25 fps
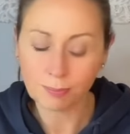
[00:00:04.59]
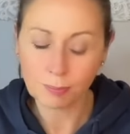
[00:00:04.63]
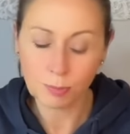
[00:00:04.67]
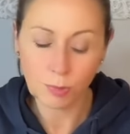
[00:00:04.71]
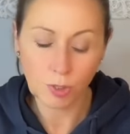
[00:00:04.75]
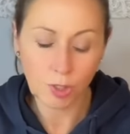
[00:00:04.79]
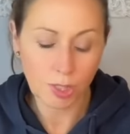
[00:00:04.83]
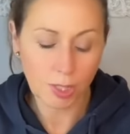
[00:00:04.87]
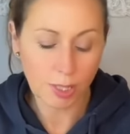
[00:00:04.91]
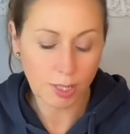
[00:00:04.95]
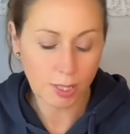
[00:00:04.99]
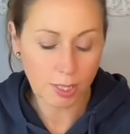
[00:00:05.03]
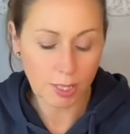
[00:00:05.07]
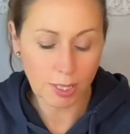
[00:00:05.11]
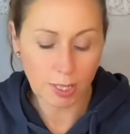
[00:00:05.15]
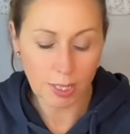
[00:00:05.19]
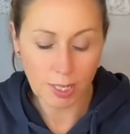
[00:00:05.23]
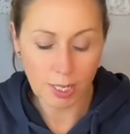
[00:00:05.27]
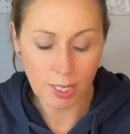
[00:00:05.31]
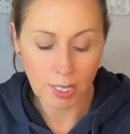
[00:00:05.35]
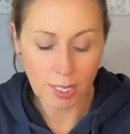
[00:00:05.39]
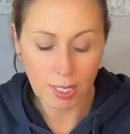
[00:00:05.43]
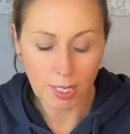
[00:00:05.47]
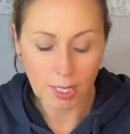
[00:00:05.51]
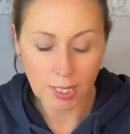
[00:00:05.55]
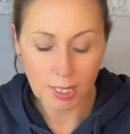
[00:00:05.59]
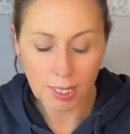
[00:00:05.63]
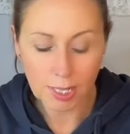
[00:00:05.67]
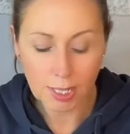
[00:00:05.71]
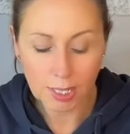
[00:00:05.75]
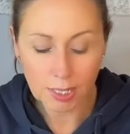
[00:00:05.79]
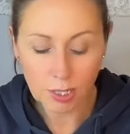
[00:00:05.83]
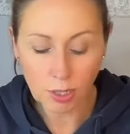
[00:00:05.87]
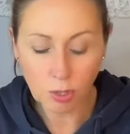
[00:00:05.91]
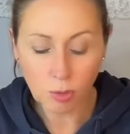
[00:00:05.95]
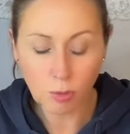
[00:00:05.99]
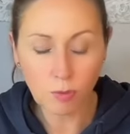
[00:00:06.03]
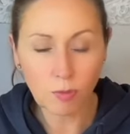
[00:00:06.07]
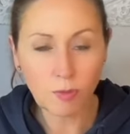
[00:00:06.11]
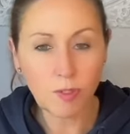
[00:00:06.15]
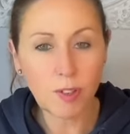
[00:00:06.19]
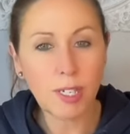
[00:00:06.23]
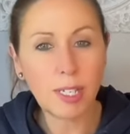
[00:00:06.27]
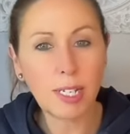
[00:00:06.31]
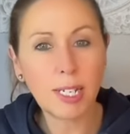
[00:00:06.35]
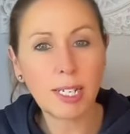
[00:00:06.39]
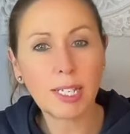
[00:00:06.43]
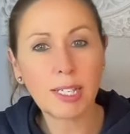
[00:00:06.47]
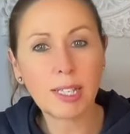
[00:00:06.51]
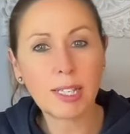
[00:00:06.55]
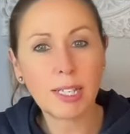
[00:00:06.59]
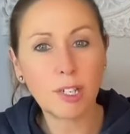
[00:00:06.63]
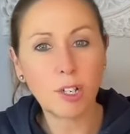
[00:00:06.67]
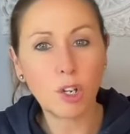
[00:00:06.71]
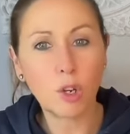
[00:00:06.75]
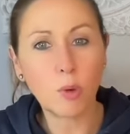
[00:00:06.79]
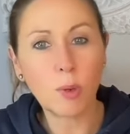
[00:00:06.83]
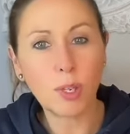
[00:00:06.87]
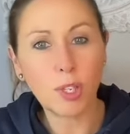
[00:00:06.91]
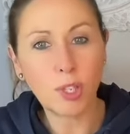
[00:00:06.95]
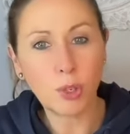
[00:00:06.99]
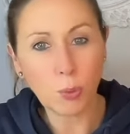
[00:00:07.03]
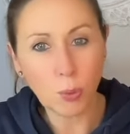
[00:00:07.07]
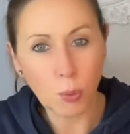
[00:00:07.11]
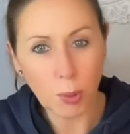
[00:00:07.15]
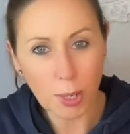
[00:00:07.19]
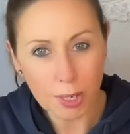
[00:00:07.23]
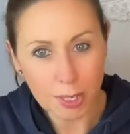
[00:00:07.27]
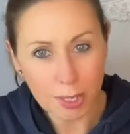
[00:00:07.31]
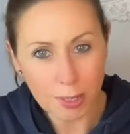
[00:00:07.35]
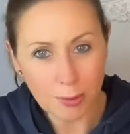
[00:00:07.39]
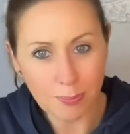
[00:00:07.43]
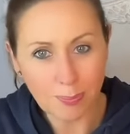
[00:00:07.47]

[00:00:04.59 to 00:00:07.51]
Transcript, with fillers: Just things don't feel like they're going your way.